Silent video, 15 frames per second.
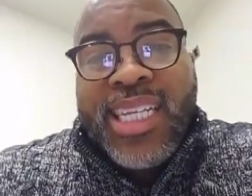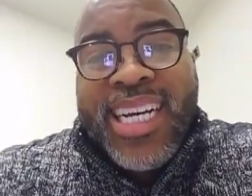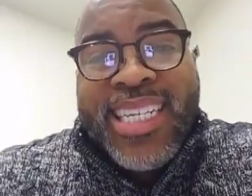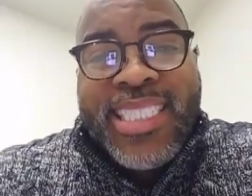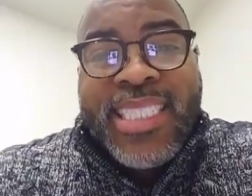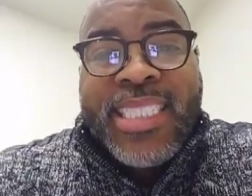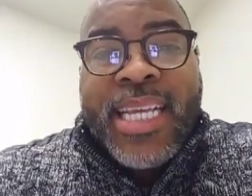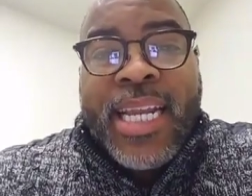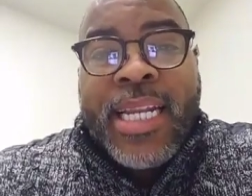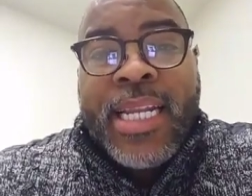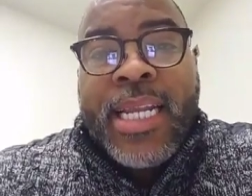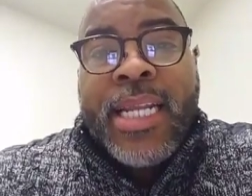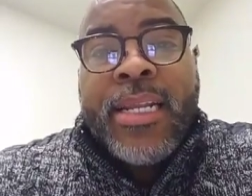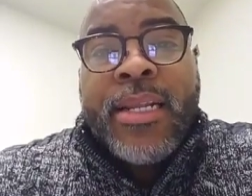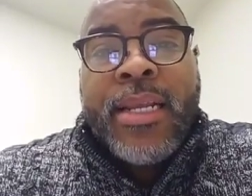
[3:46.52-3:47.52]

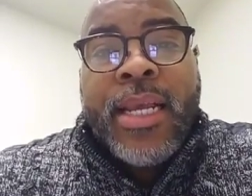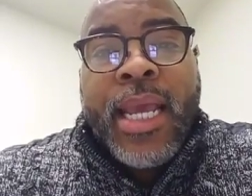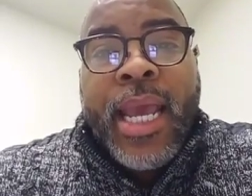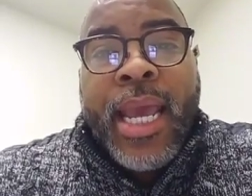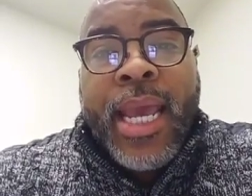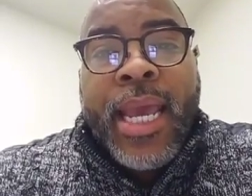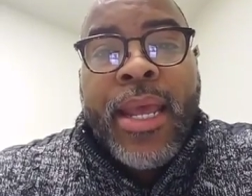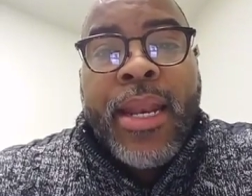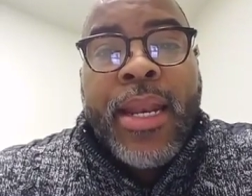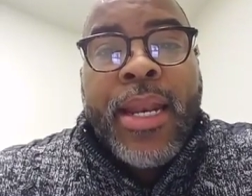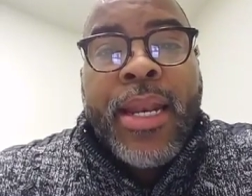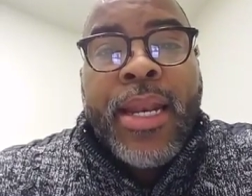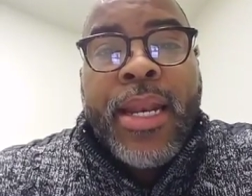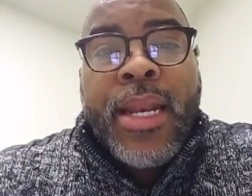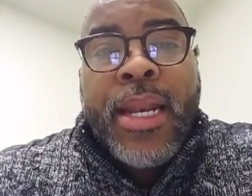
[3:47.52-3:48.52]
ascended
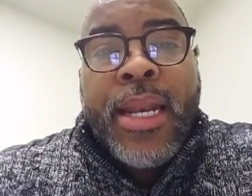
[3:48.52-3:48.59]
and